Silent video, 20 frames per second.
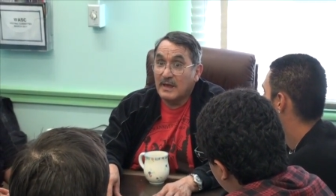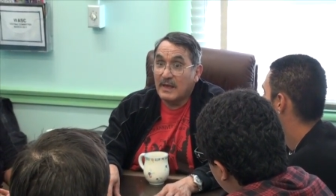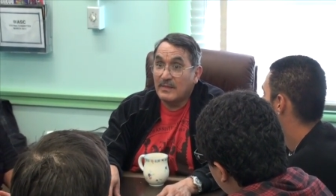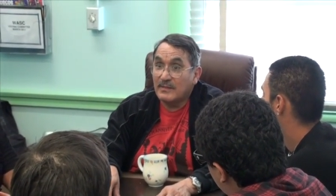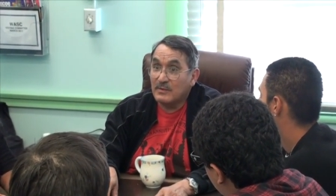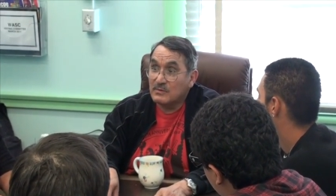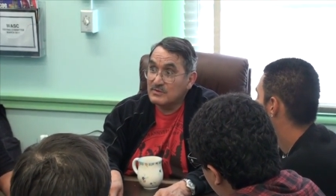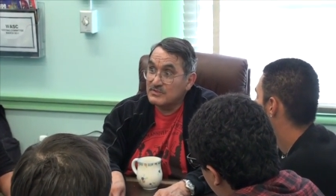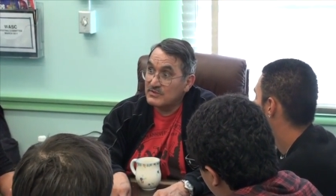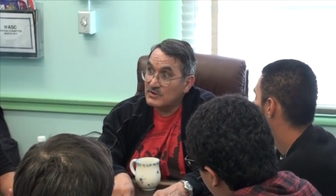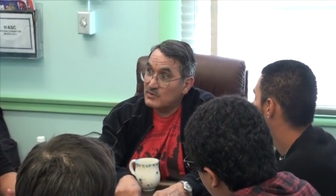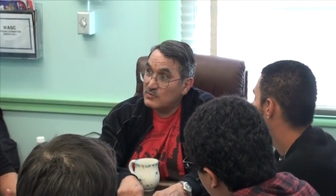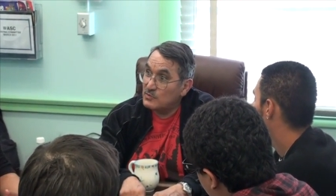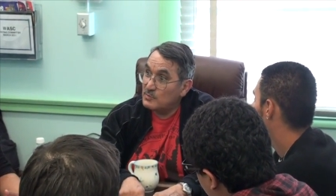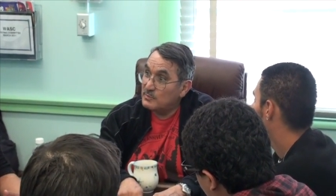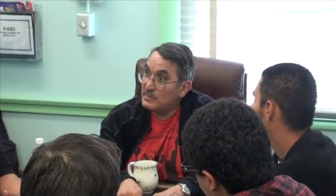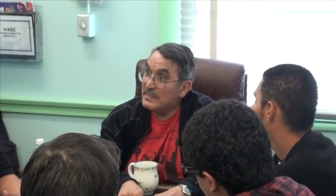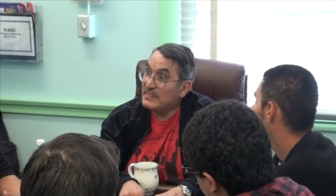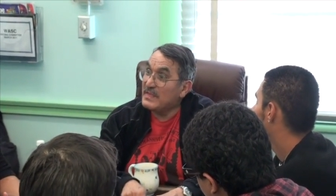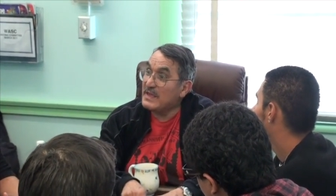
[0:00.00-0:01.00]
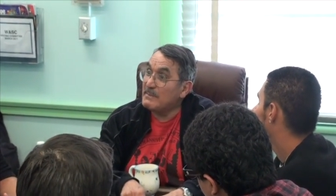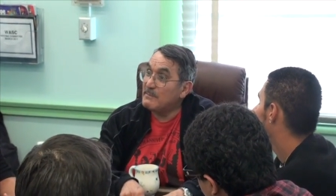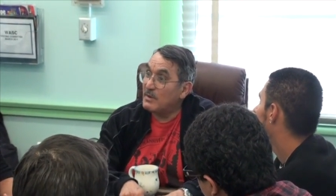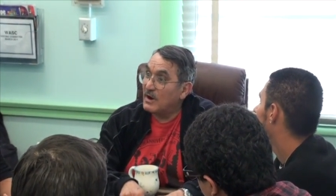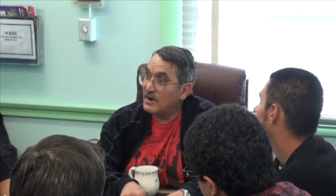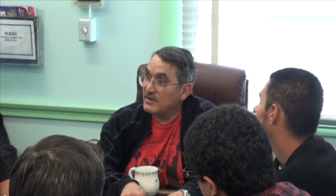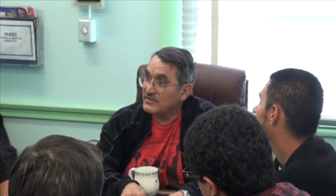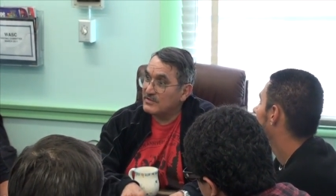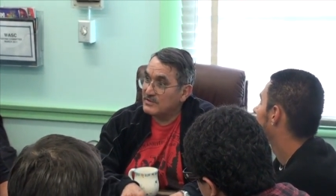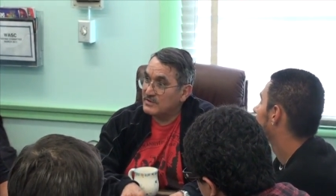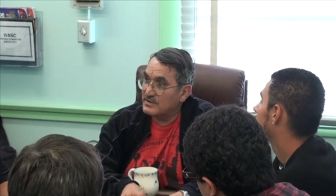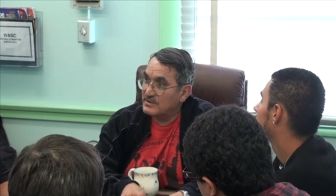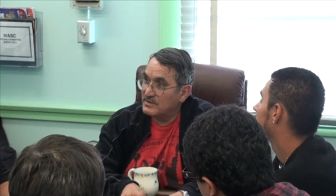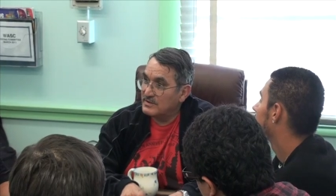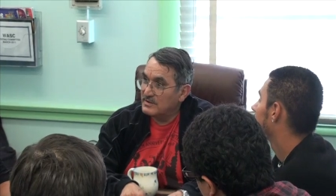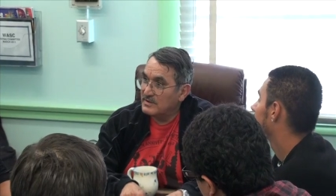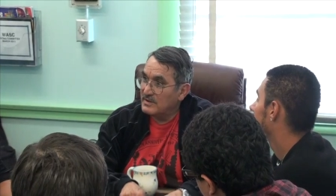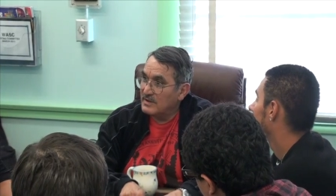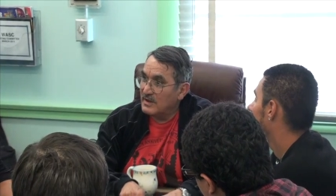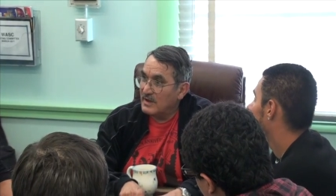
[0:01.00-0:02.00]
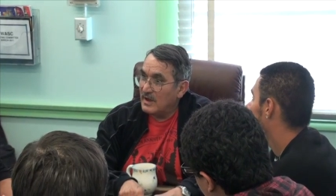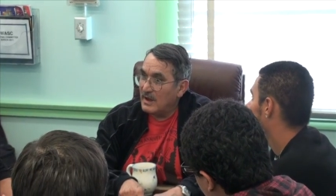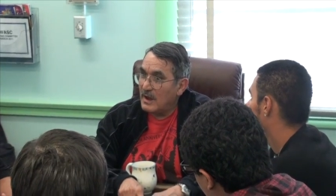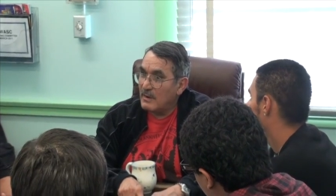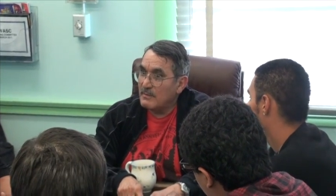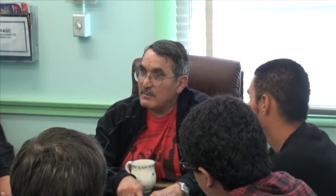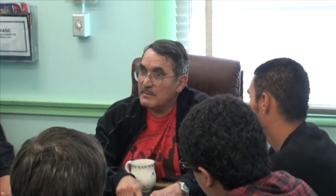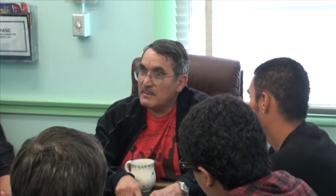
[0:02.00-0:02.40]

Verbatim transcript: And there was a group, and they marched. I